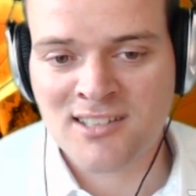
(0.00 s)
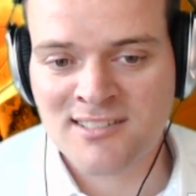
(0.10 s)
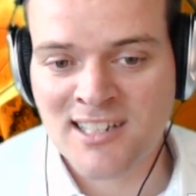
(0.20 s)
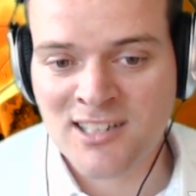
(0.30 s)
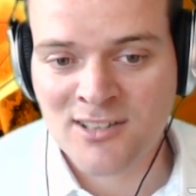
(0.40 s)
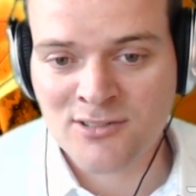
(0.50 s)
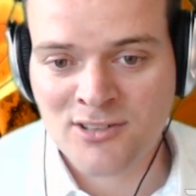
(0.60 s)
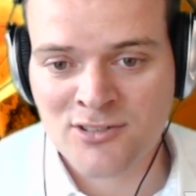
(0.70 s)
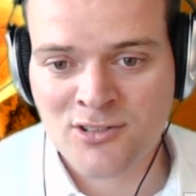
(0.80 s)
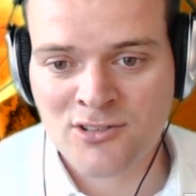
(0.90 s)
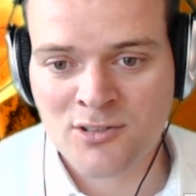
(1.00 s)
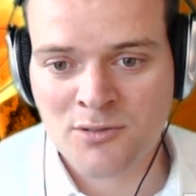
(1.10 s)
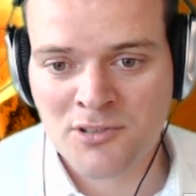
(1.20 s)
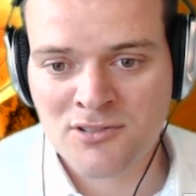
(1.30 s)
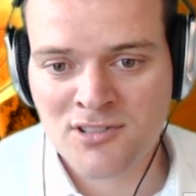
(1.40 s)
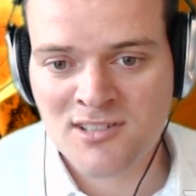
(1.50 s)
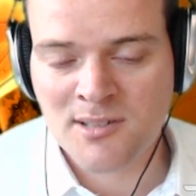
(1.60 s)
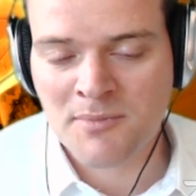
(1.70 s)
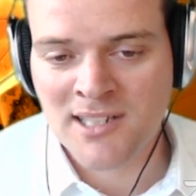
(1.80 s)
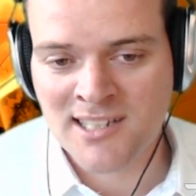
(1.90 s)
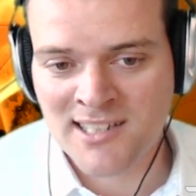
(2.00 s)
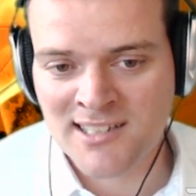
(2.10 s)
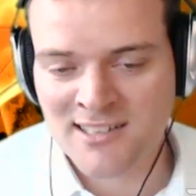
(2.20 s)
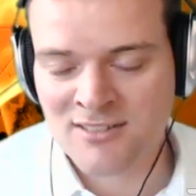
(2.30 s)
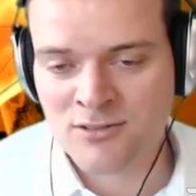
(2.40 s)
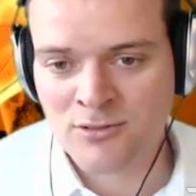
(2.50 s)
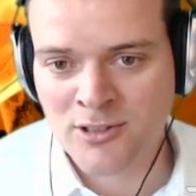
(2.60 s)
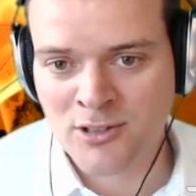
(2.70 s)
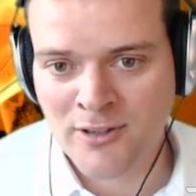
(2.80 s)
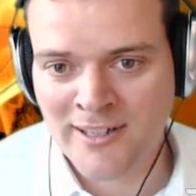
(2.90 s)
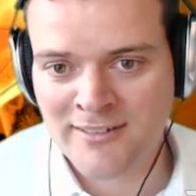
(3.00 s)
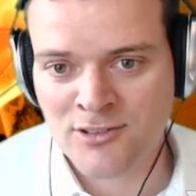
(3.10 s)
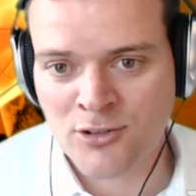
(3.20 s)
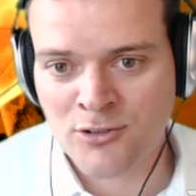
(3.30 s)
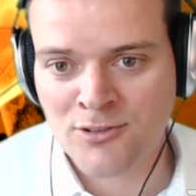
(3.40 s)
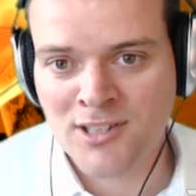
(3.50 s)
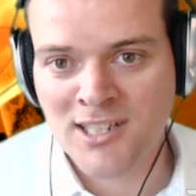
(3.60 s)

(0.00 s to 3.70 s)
taking all those contributions and making it into a coherent whole.